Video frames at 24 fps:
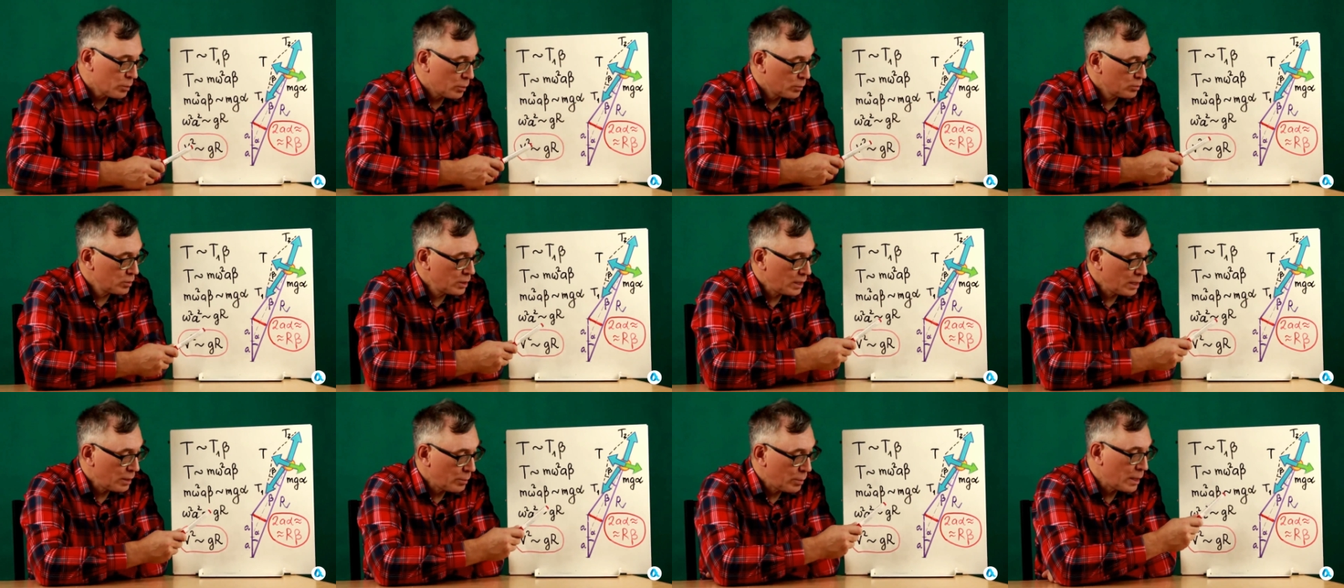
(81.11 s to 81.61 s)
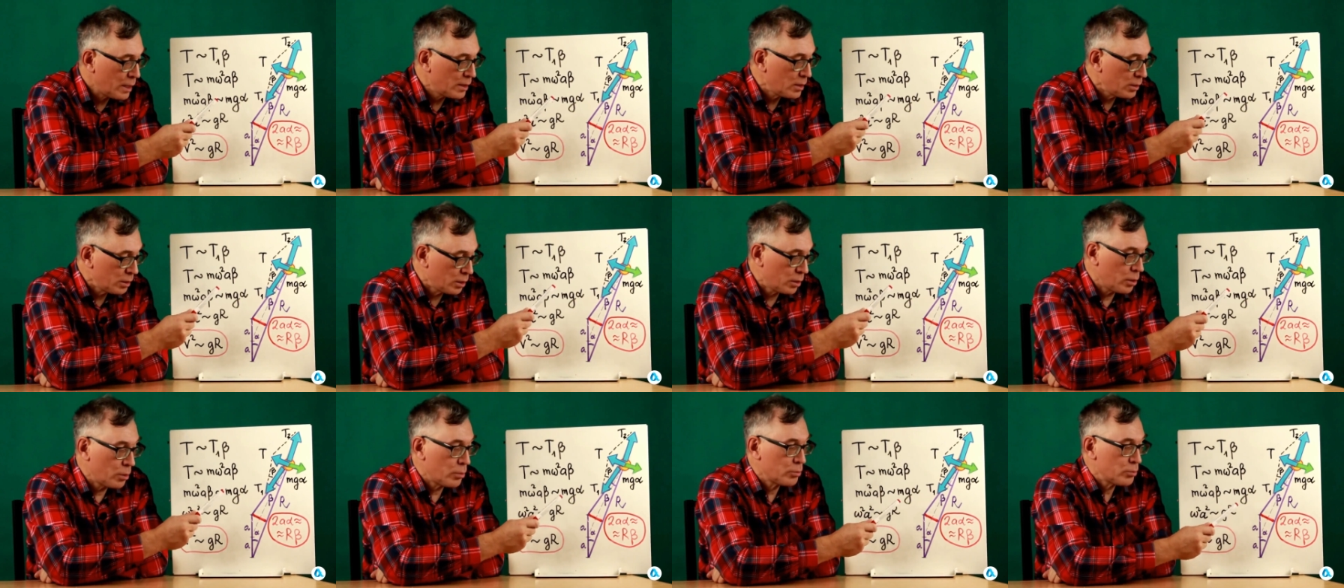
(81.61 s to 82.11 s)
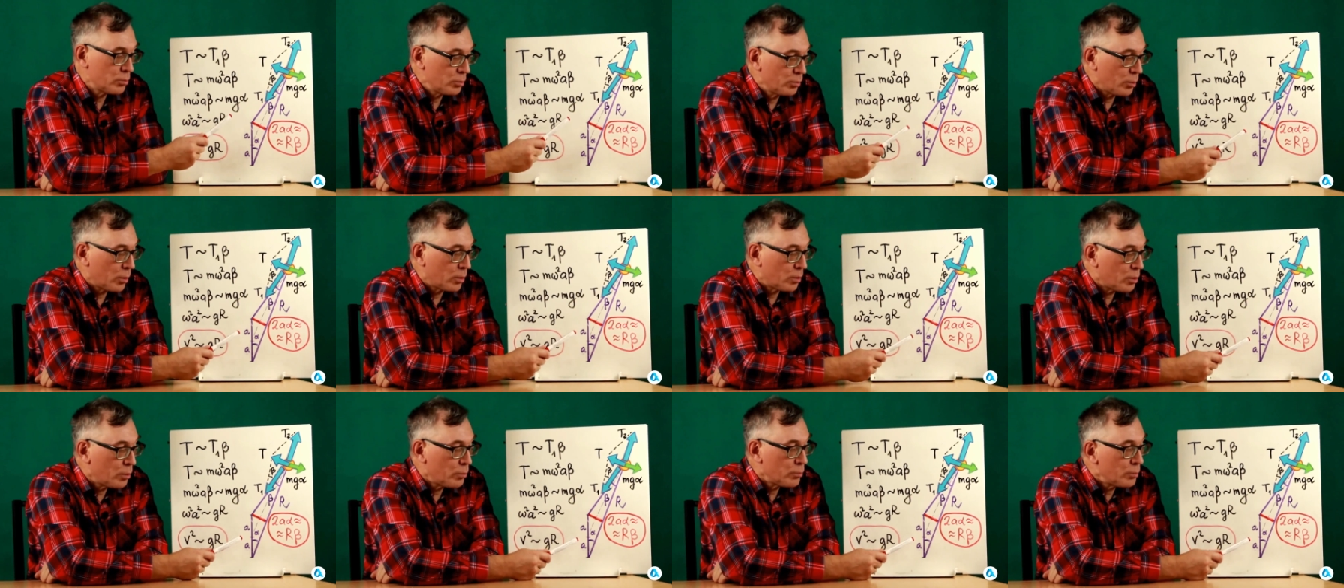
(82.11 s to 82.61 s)
When the piston
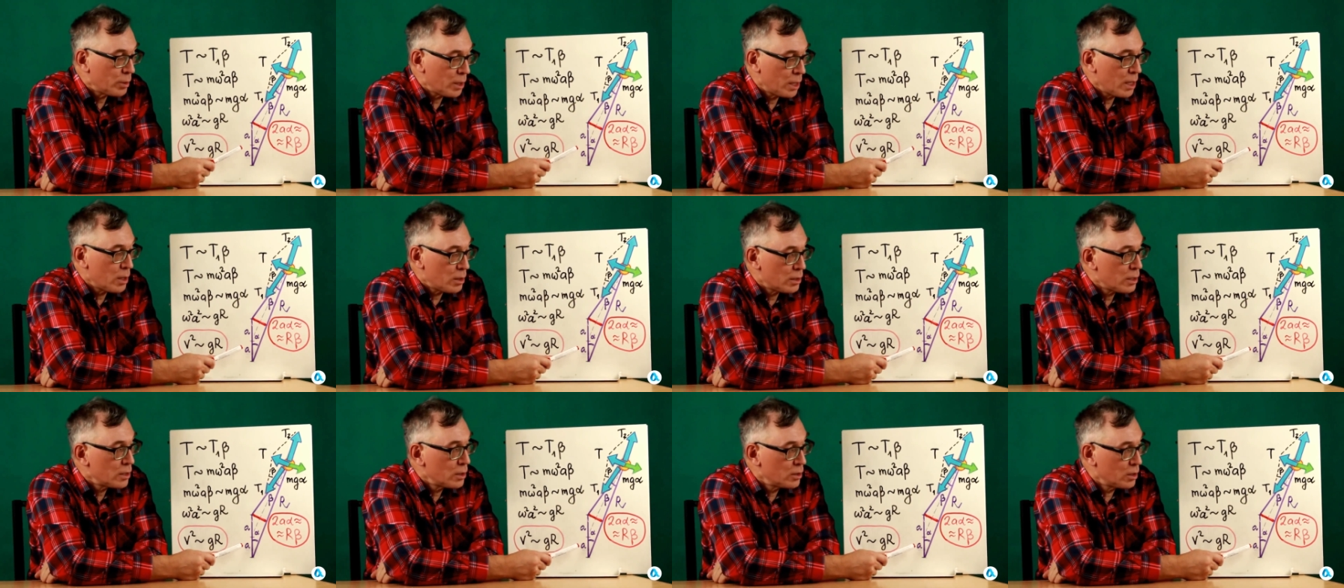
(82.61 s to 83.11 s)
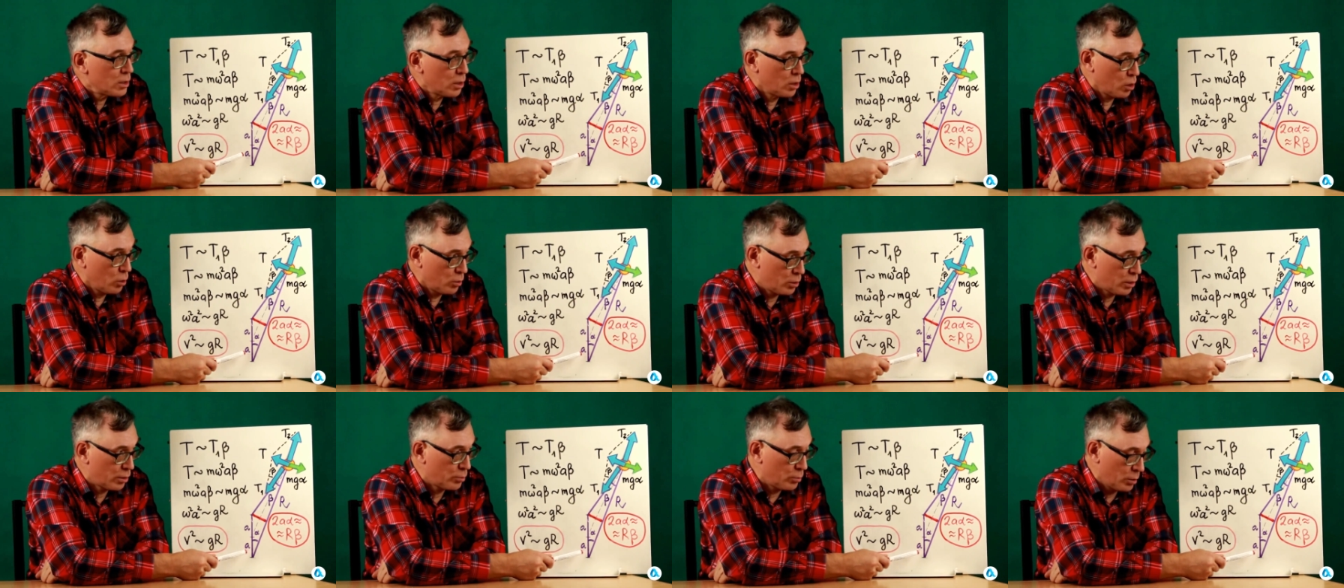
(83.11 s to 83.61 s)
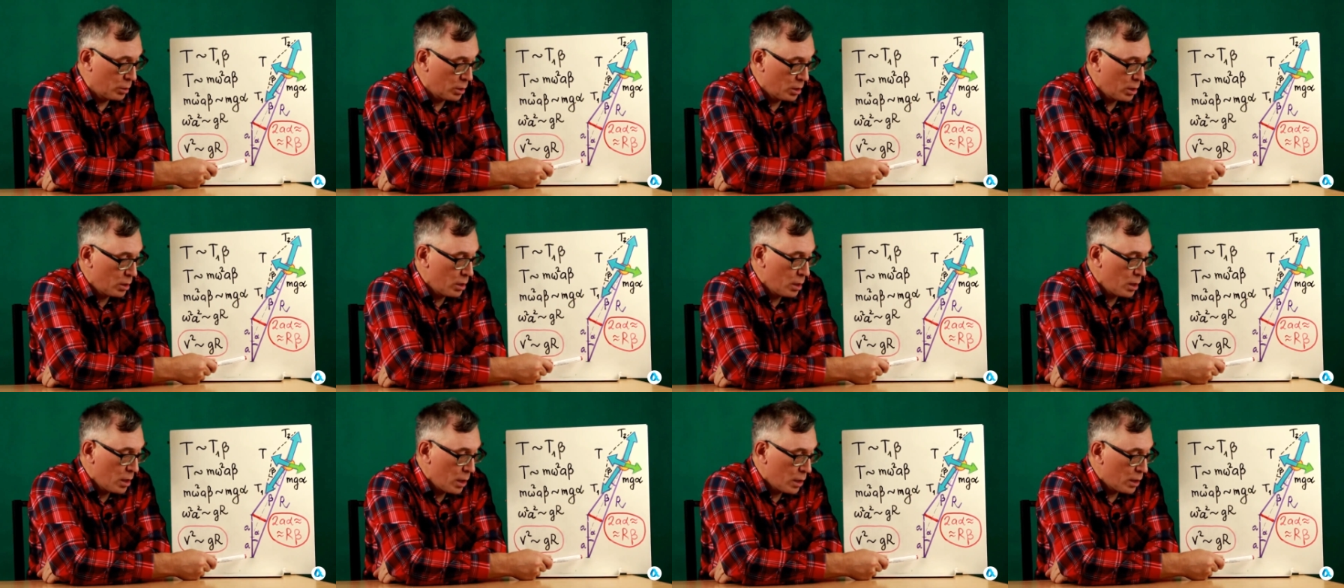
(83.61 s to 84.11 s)
passes the lowest
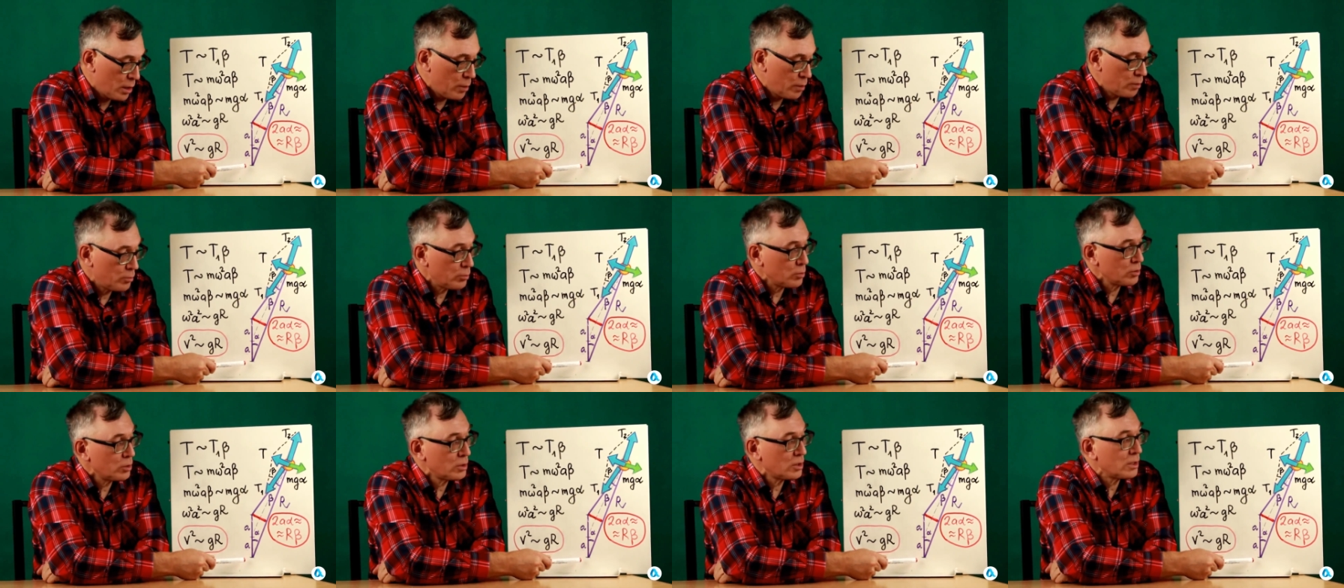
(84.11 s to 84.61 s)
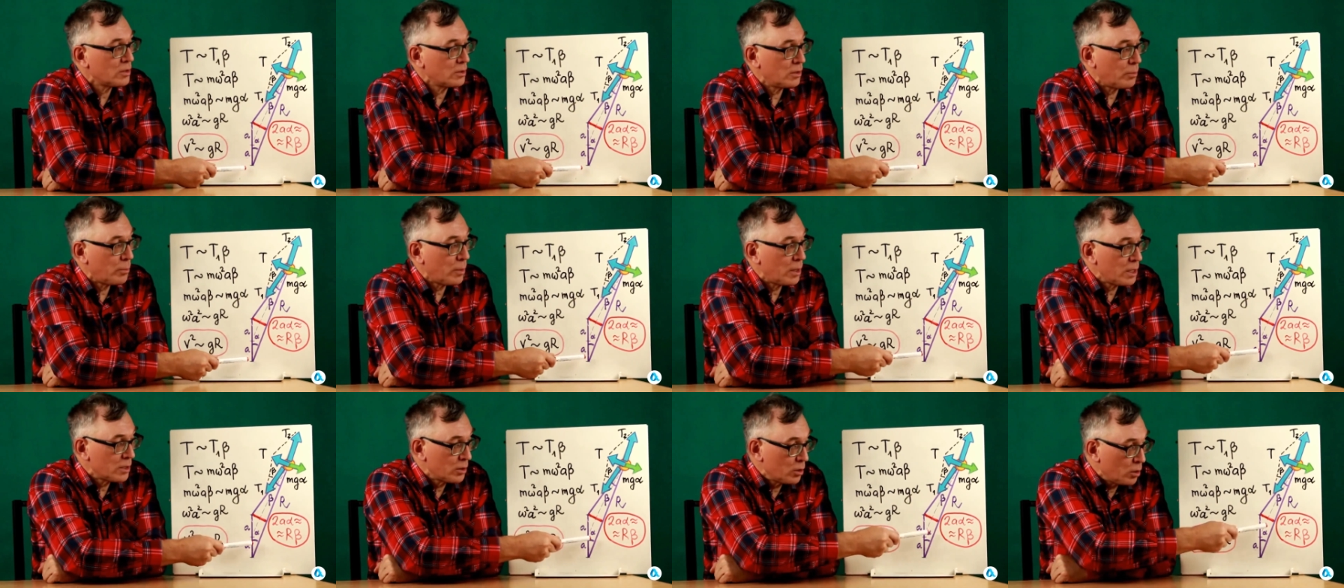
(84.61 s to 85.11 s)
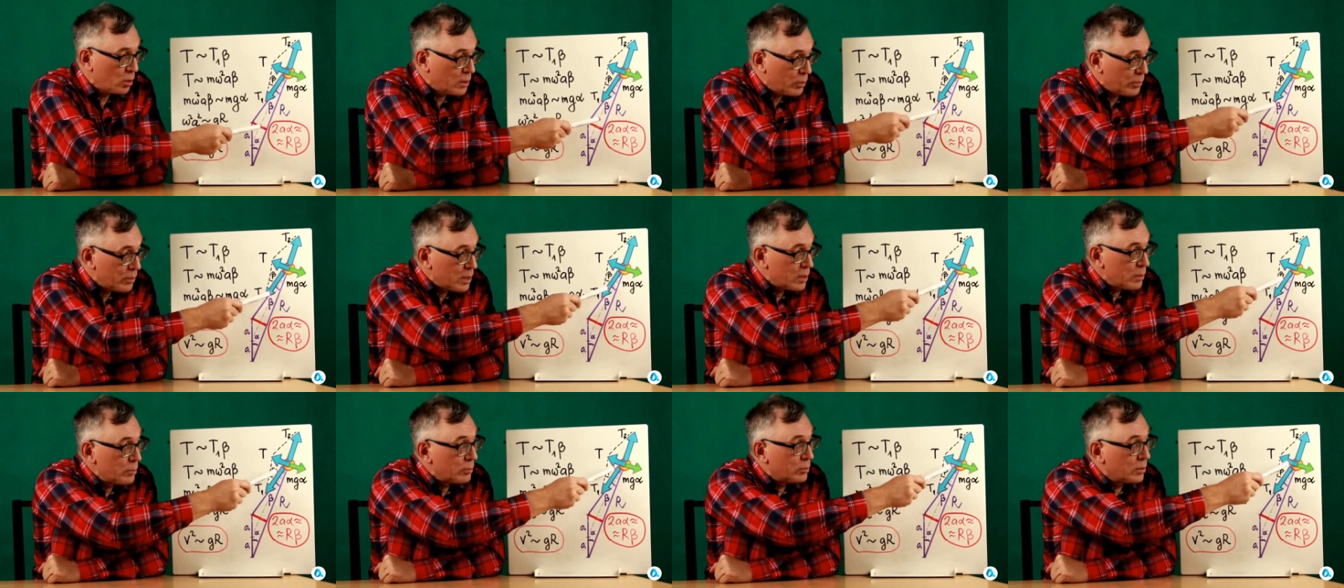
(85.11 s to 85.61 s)
point, it pushes the pendulum
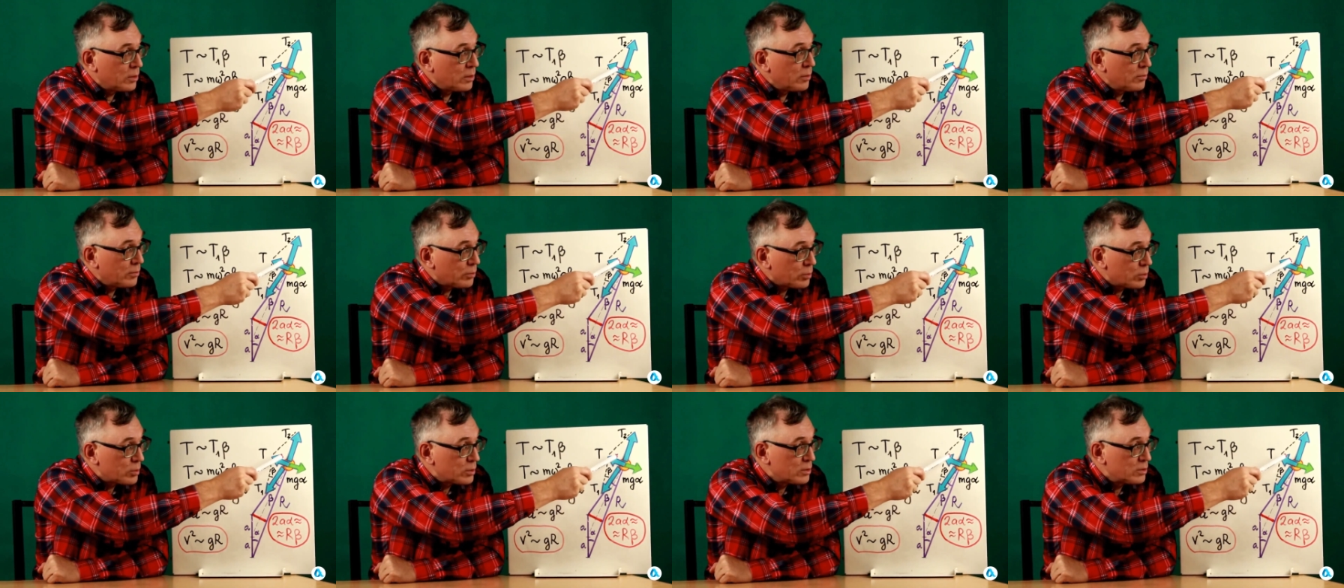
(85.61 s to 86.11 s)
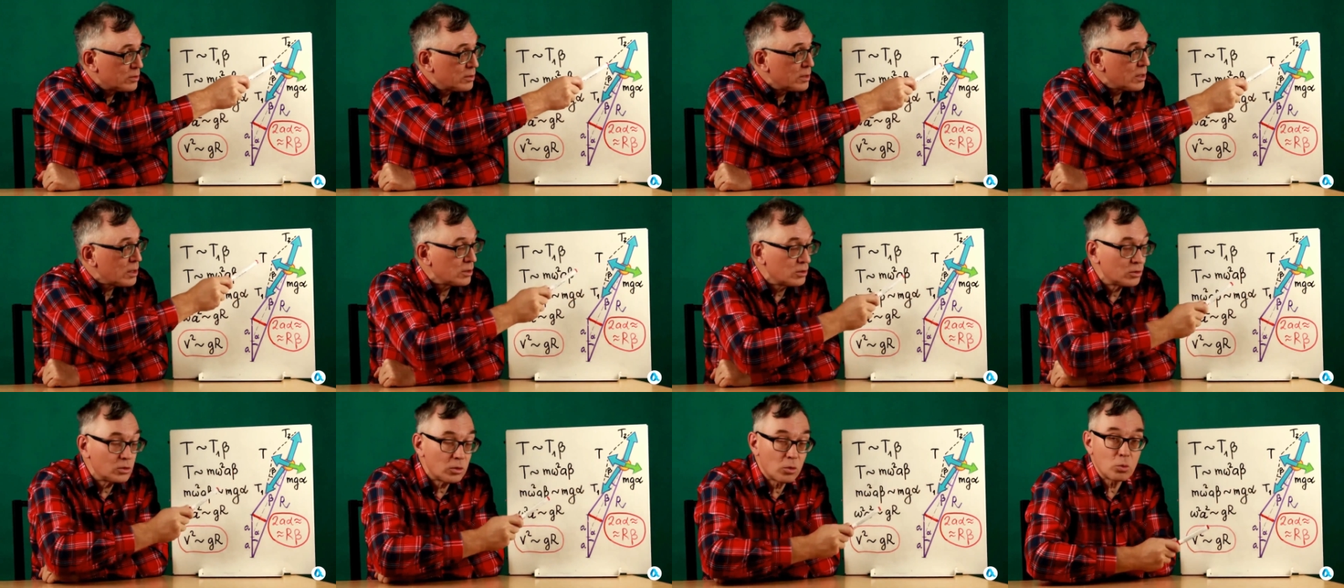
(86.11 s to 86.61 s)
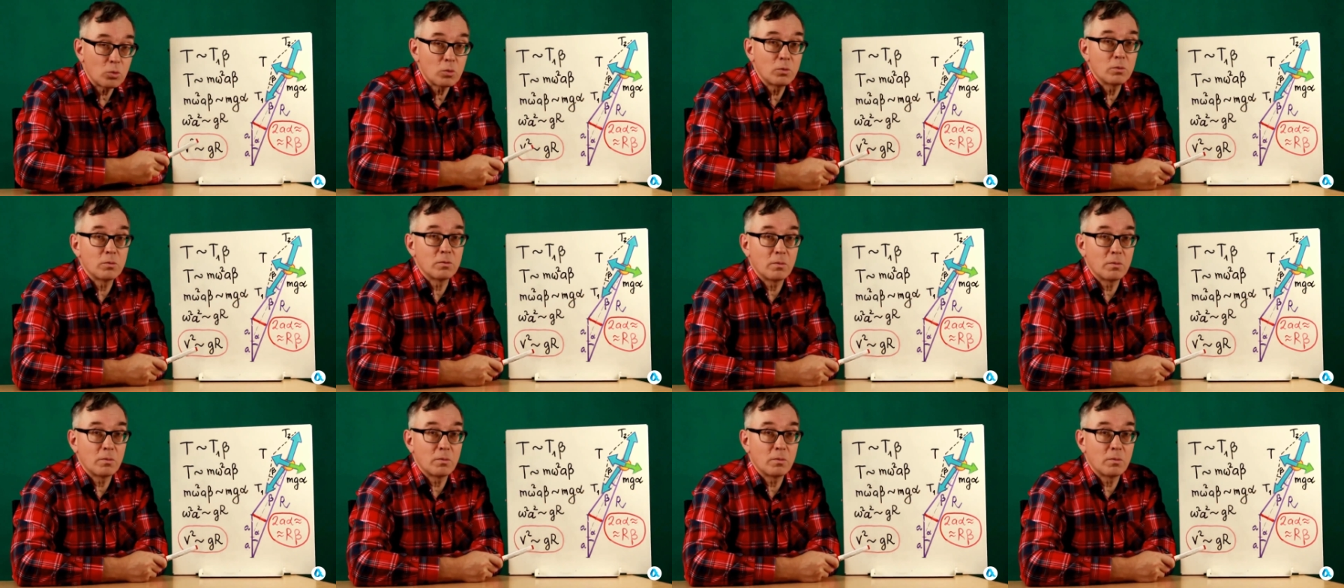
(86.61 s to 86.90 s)
up with the force T2.